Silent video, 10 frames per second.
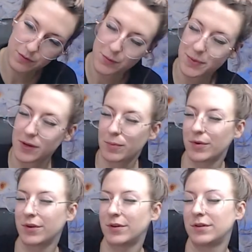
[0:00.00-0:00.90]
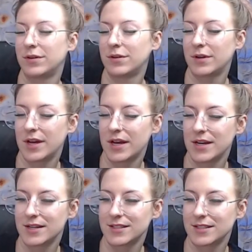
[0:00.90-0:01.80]
for people,
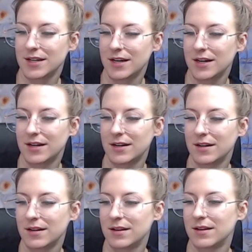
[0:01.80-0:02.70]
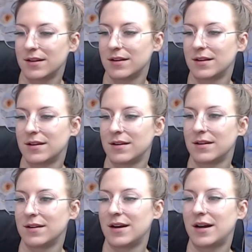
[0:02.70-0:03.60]
and uh,
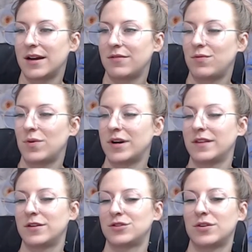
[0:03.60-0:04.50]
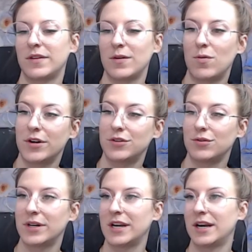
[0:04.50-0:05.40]
I have one, and they're trying. They want to do
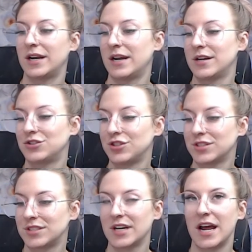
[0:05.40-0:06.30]
it in a, just an